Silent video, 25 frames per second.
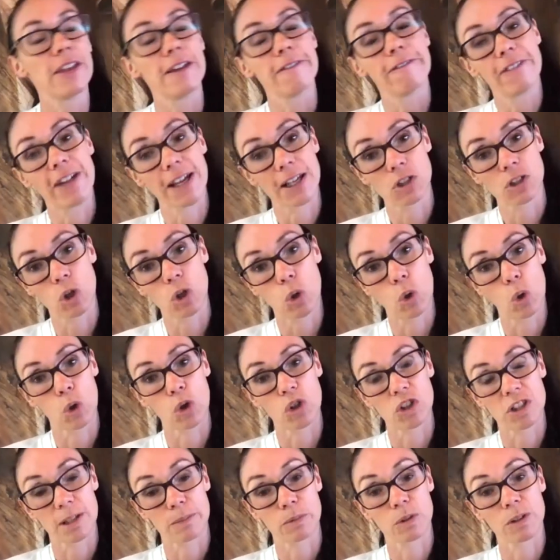the effects on
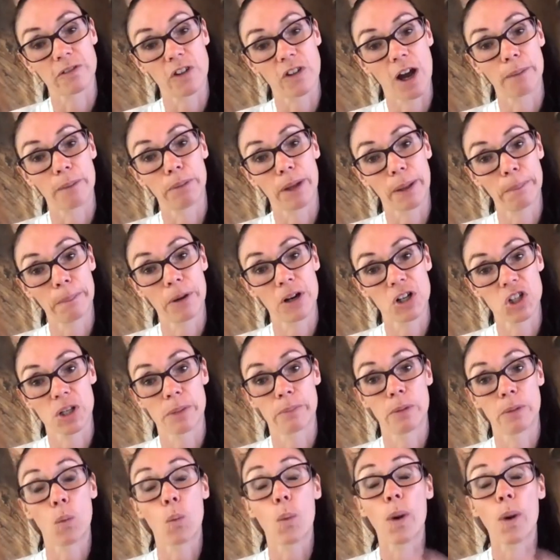cordyceps of high blood pressure. But